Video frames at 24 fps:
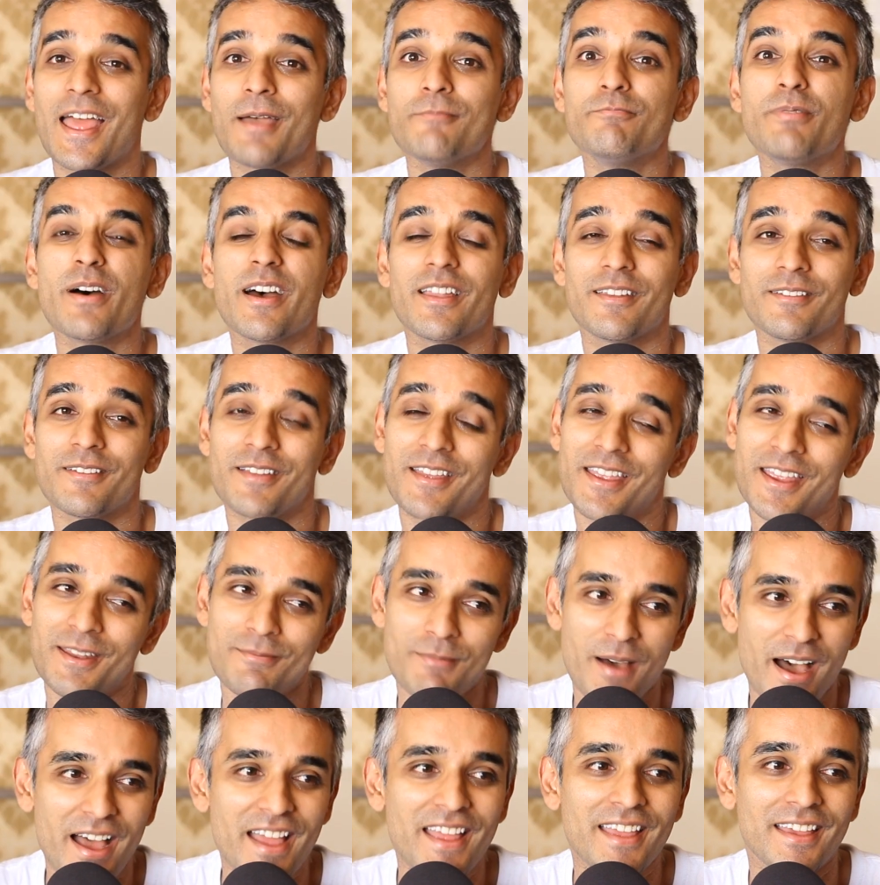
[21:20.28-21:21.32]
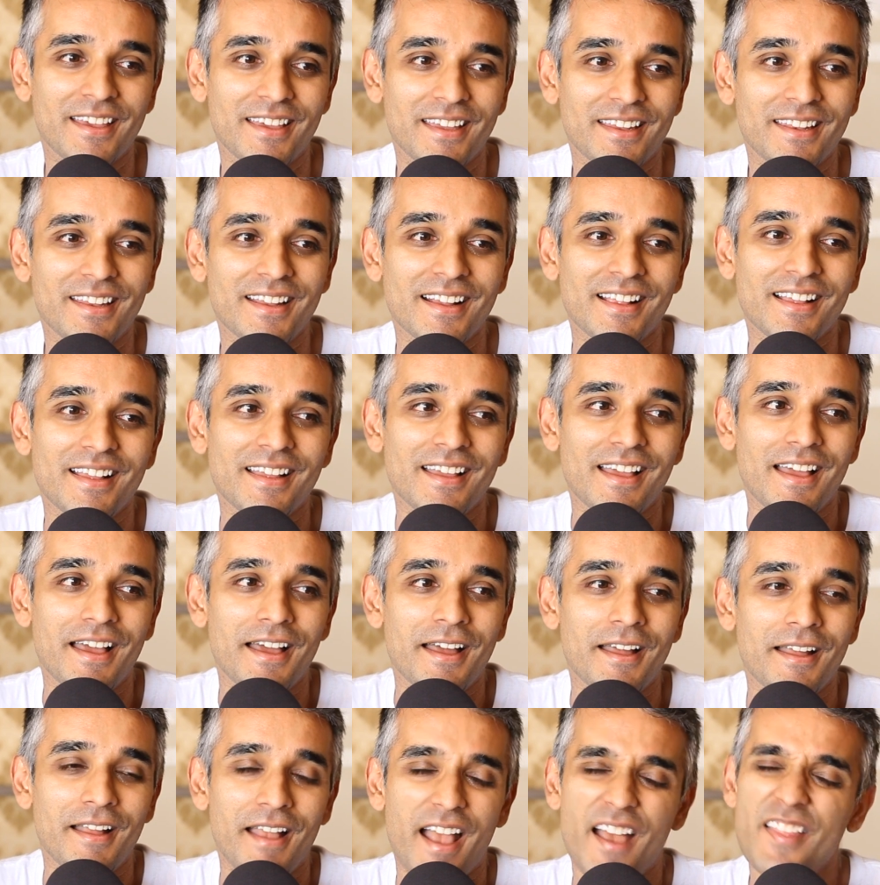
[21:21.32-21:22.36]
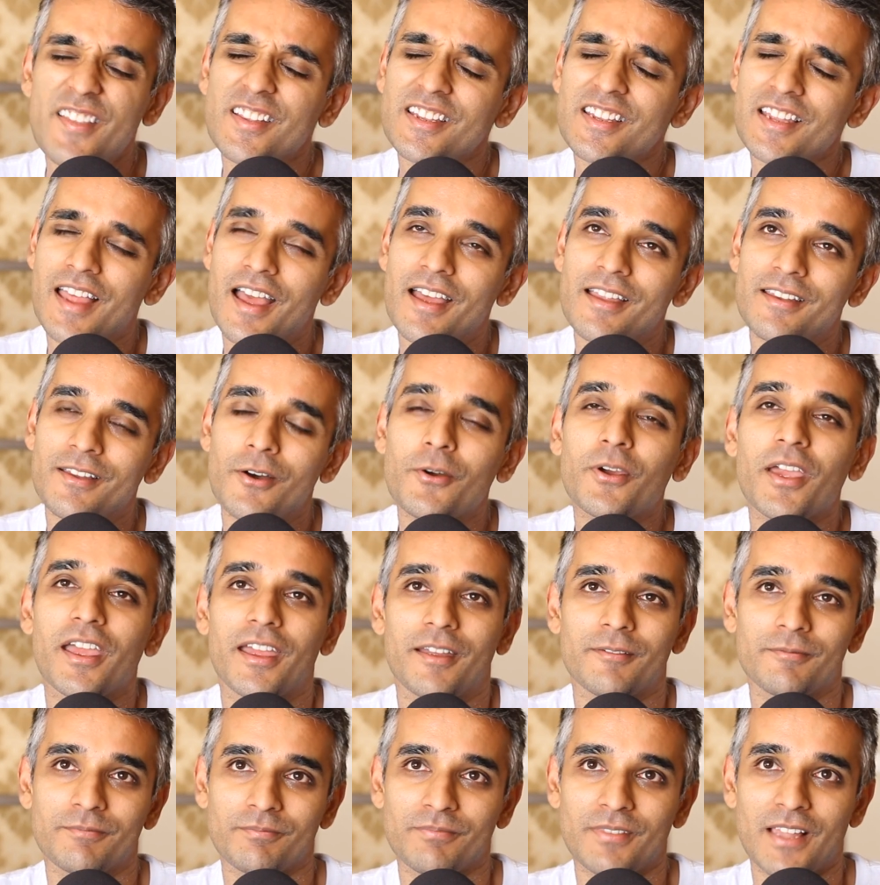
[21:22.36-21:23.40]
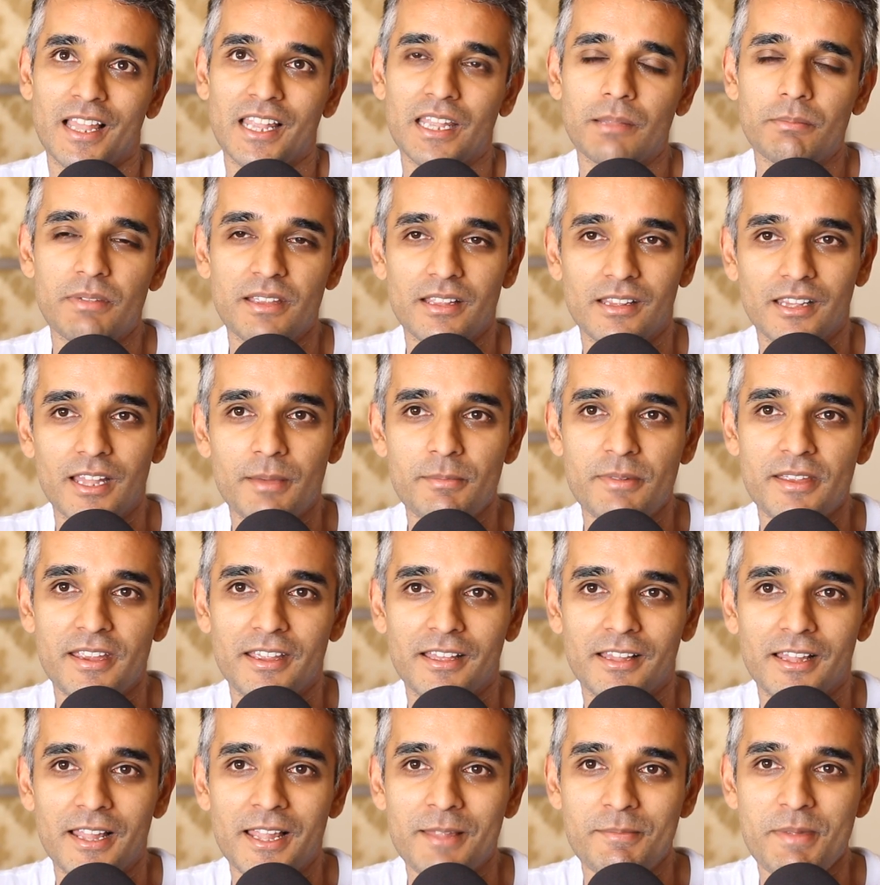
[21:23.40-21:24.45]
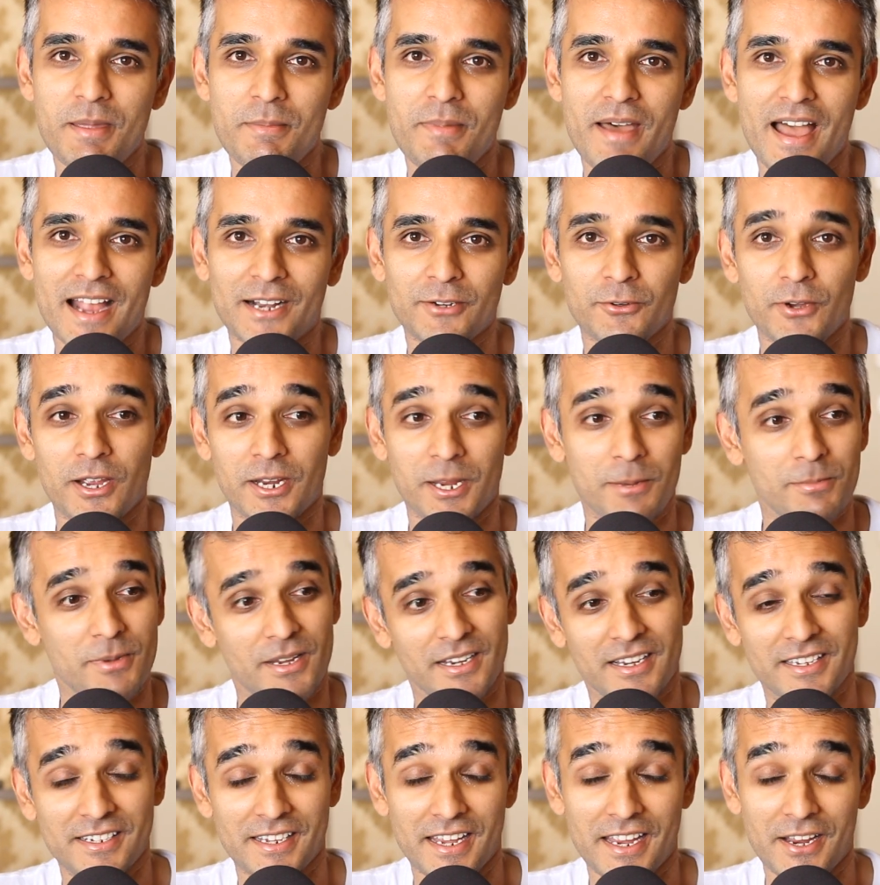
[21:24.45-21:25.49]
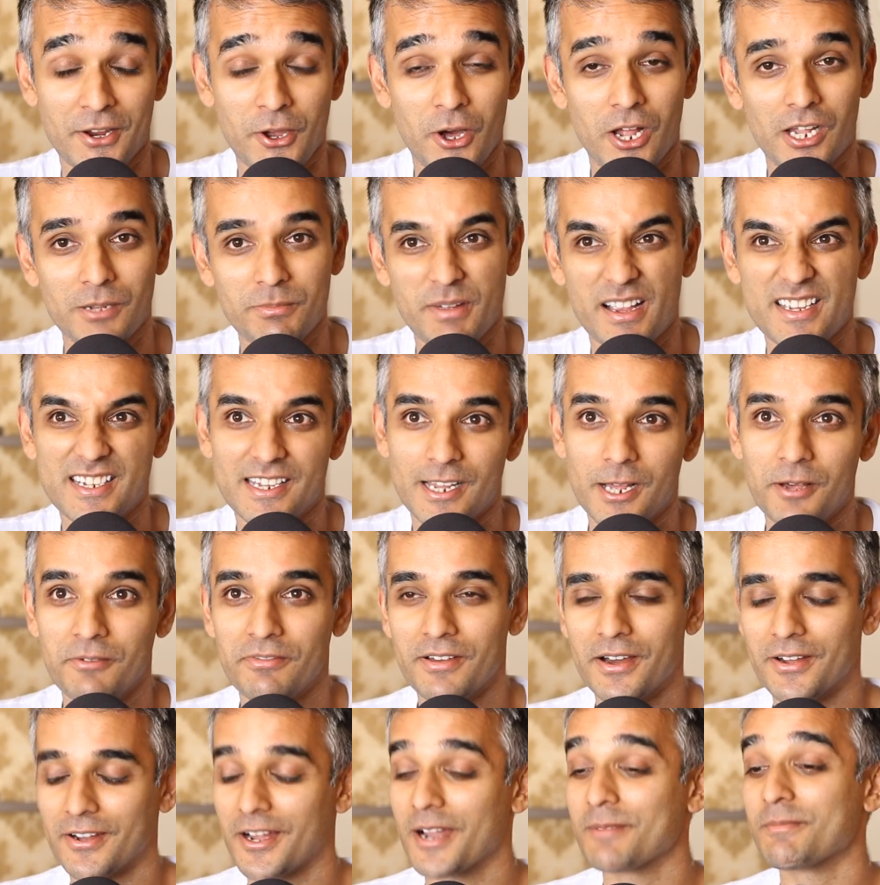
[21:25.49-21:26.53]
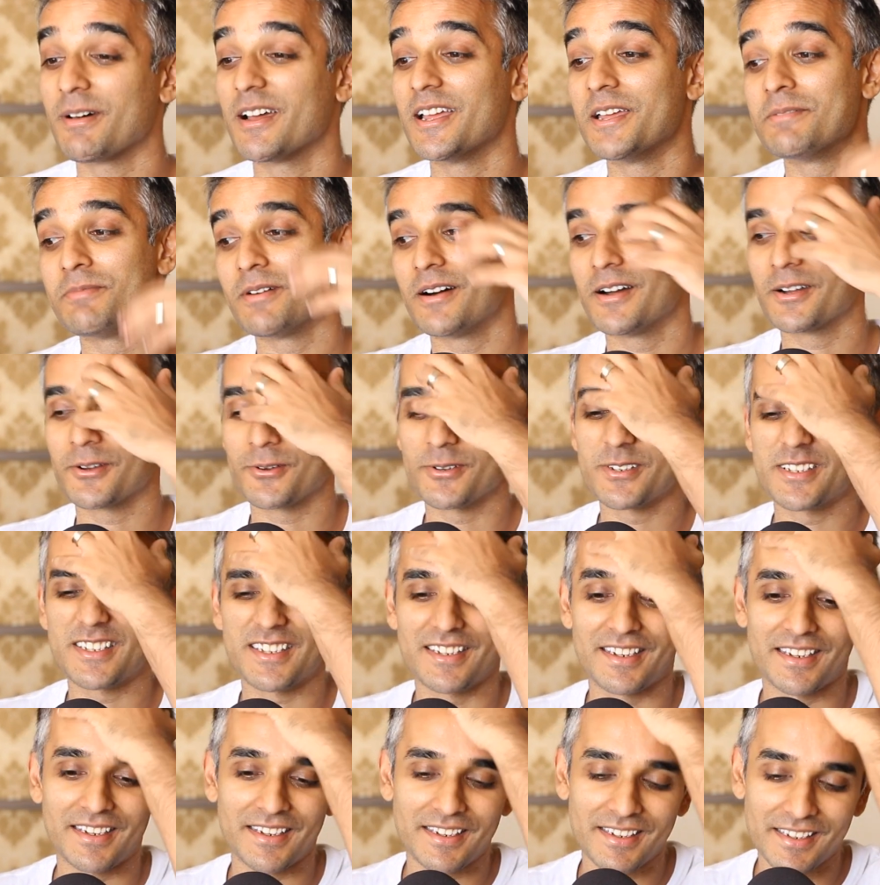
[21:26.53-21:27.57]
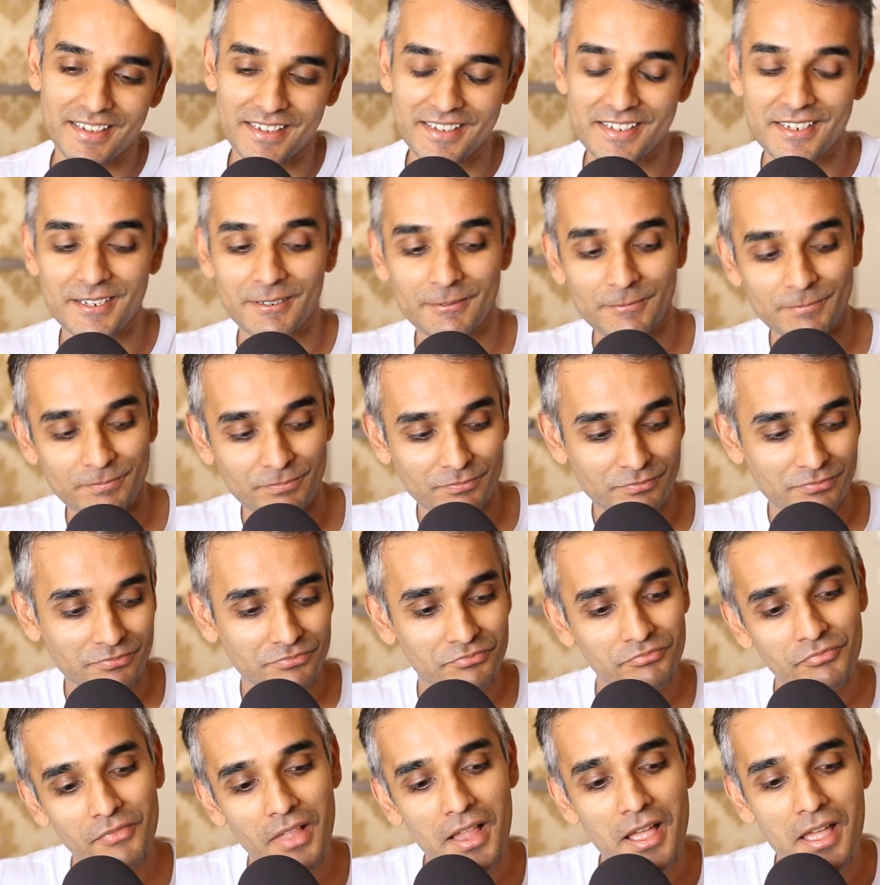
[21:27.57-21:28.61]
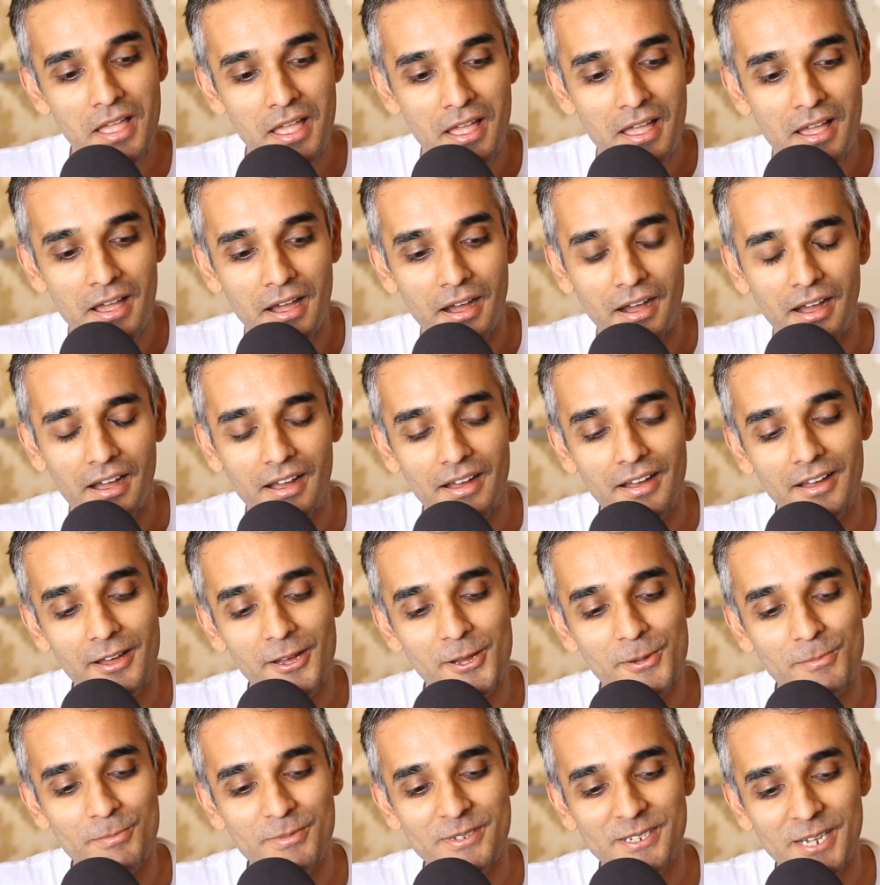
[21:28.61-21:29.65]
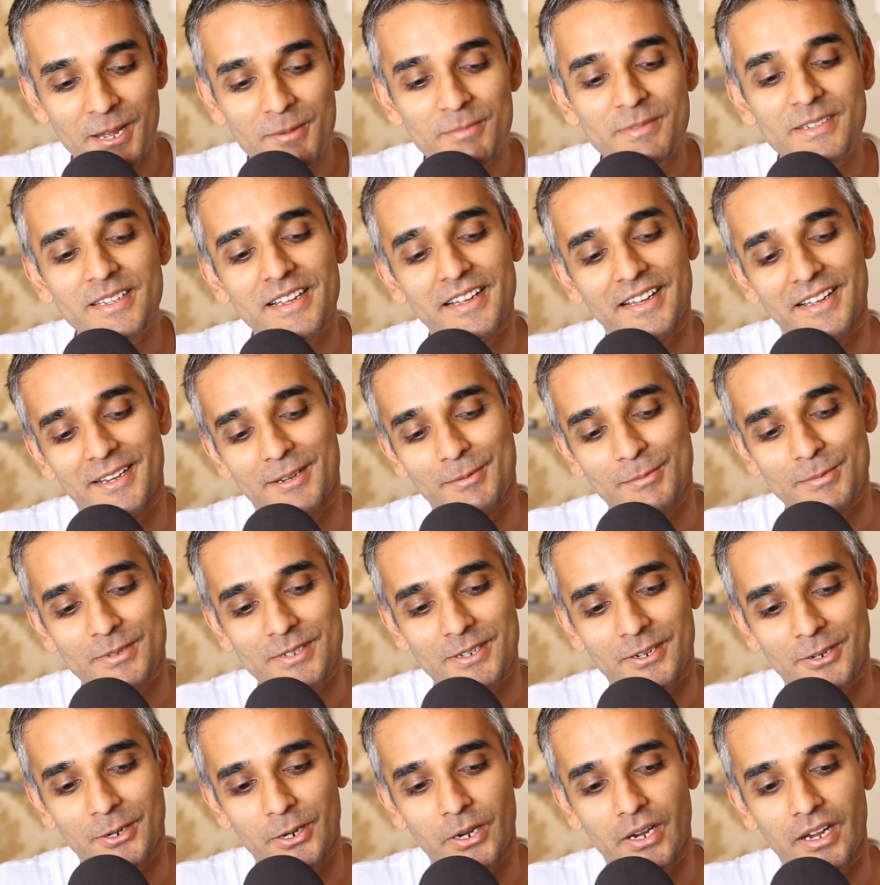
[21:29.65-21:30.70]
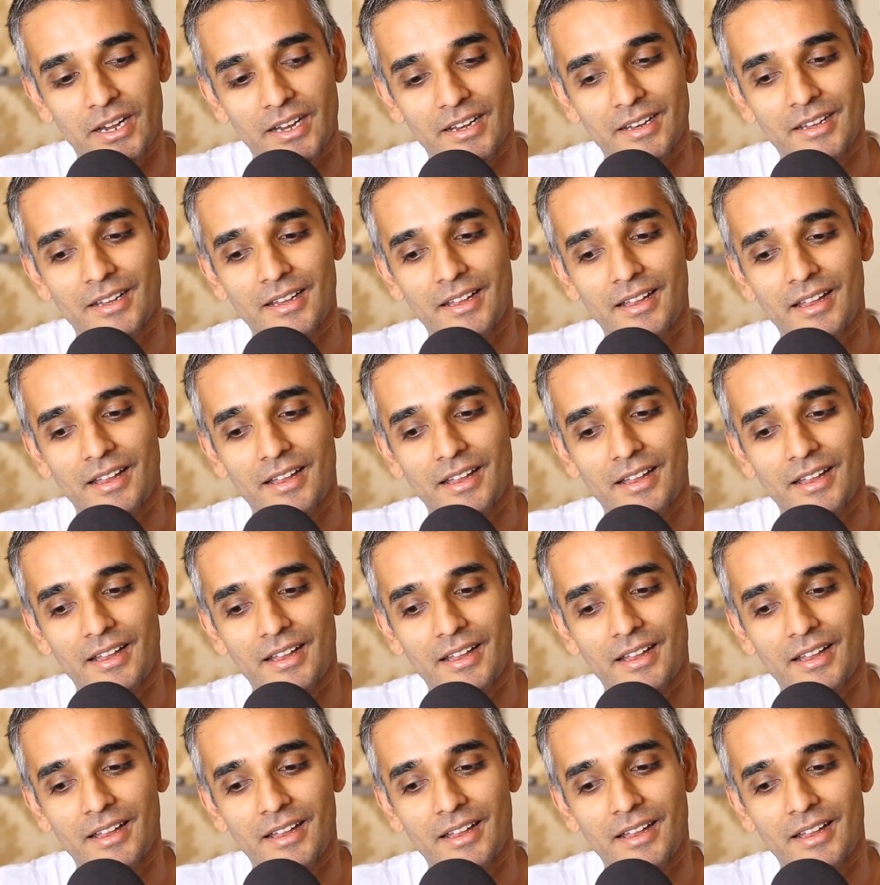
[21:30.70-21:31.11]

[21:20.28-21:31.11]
but in my head, let me backtrack a bit because I called myself out on my hypocrisy. Sometimes, all right,